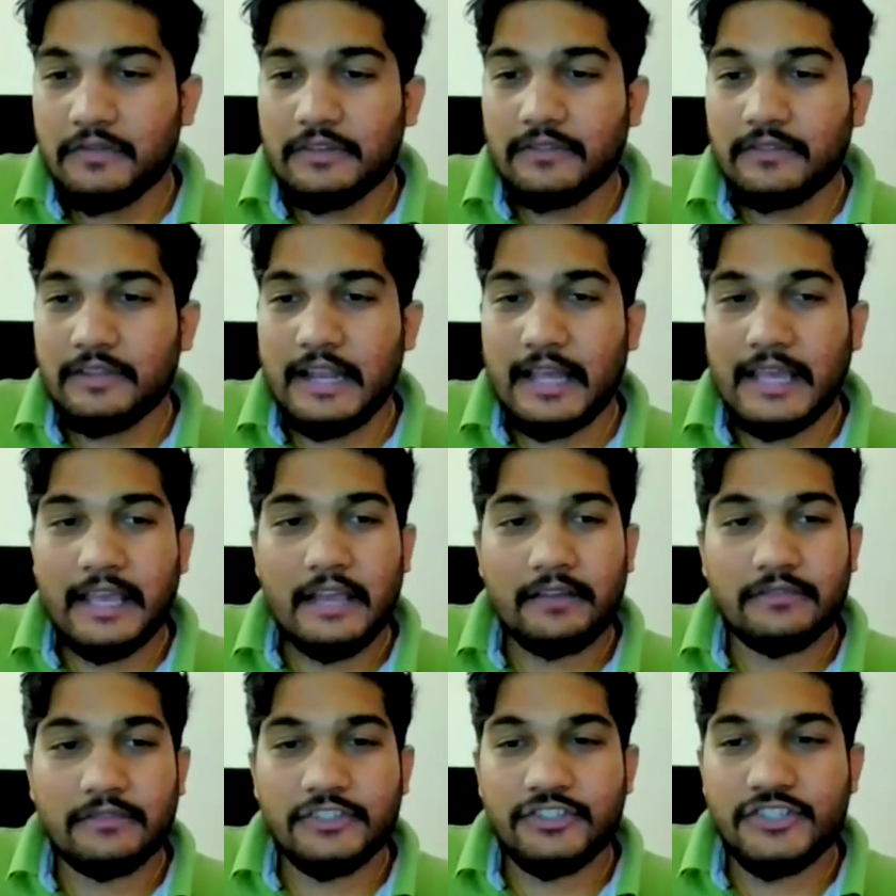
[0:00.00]
When will I
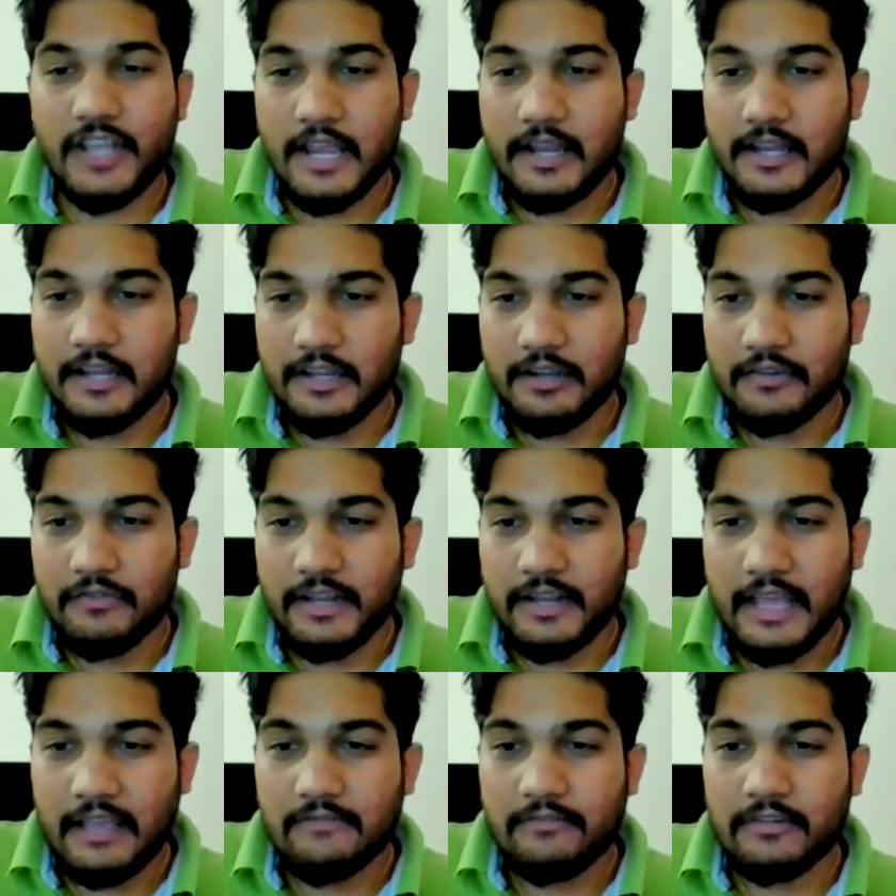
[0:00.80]
have a child?
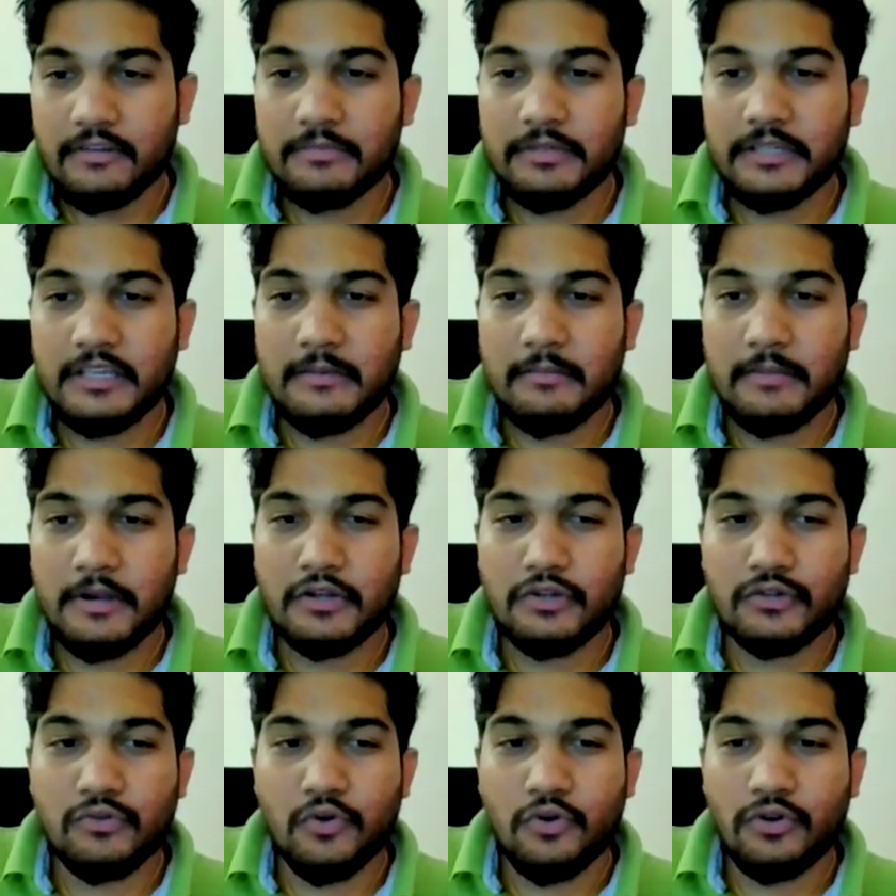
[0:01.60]
When I will be
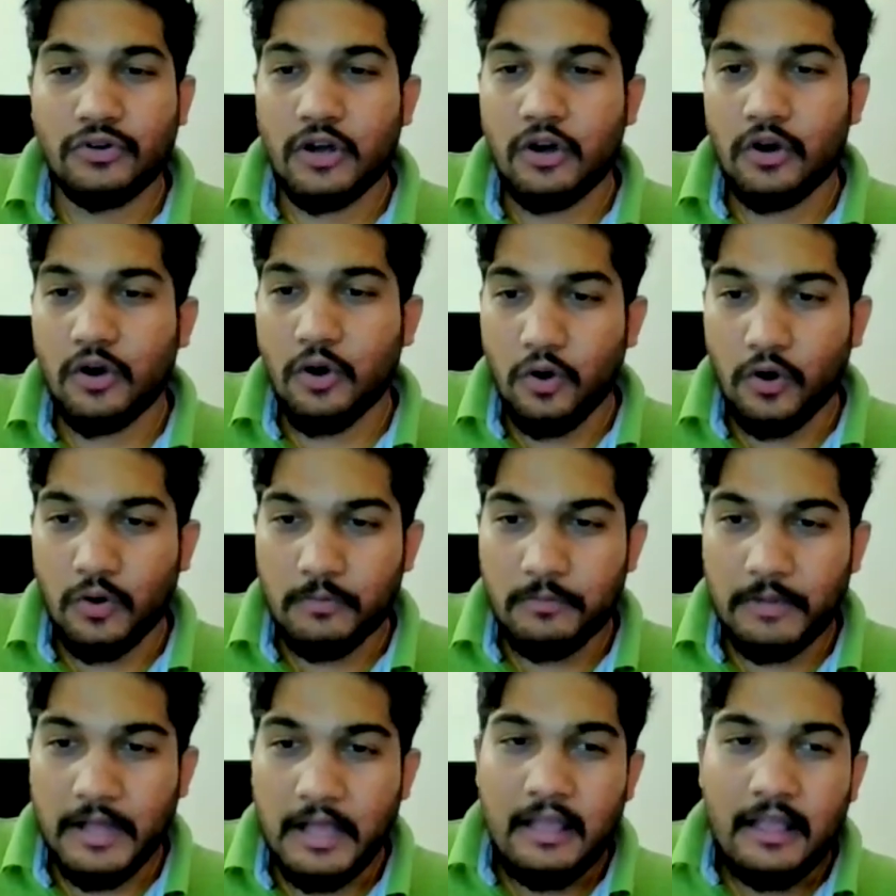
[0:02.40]
able to own a
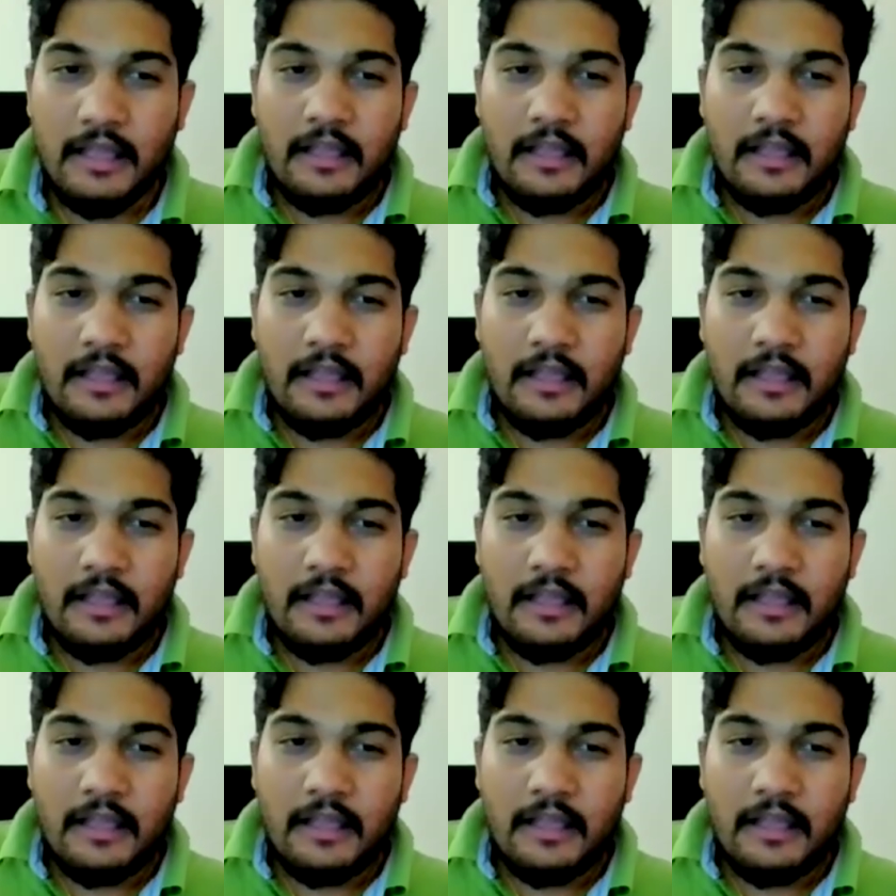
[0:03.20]
home?